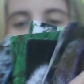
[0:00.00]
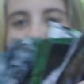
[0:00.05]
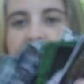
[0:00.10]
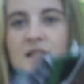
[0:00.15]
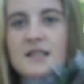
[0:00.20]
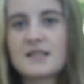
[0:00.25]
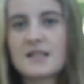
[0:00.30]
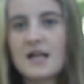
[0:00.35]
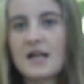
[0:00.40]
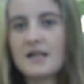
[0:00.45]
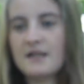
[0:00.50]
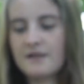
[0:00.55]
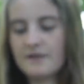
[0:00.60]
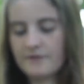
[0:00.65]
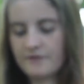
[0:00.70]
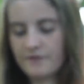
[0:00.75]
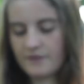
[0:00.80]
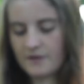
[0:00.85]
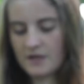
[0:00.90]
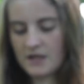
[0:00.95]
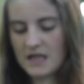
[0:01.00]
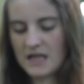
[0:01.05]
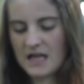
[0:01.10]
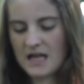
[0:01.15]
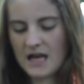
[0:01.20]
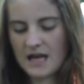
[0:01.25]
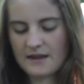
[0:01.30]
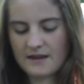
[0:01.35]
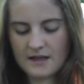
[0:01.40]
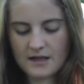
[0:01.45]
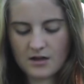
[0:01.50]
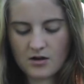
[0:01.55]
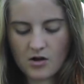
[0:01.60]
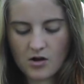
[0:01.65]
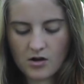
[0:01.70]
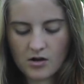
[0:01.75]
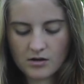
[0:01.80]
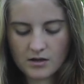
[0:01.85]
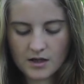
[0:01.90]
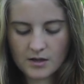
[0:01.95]
that's kind of, I think,
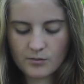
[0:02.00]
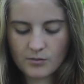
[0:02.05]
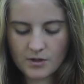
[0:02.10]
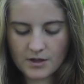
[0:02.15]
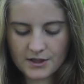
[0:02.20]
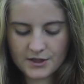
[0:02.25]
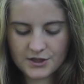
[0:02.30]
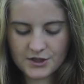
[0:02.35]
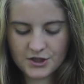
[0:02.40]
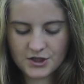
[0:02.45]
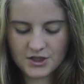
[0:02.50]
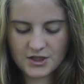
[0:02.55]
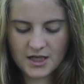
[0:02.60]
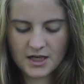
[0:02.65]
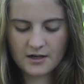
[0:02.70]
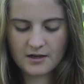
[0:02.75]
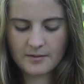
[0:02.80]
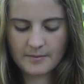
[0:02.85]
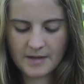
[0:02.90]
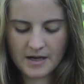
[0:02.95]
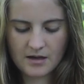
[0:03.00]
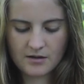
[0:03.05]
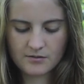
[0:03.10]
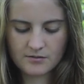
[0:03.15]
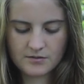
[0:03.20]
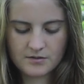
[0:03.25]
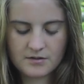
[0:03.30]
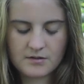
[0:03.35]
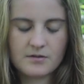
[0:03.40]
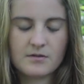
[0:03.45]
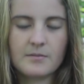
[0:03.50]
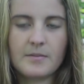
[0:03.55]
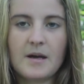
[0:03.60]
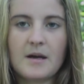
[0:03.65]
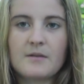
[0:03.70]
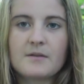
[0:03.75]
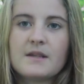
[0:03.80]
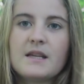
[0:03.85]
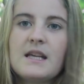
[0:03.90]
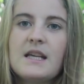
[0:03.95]
all I wanted to share
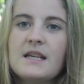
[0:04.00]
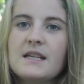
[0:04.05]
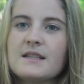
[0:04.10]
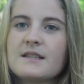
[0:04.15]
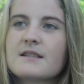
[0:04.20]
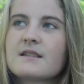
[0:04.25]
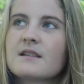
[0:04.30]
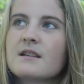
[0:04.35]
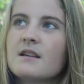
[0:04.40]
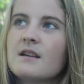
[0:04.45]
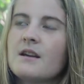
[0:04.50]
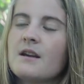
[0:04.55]
about these.